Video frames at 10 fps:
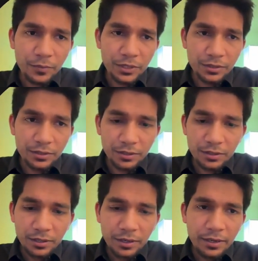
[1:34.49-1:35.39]
here,
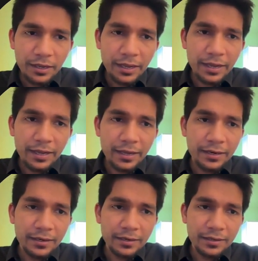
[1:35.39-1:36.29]

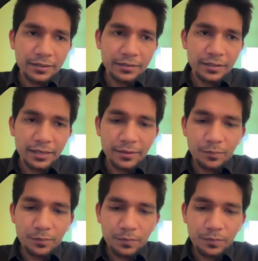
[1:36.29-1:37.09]
and then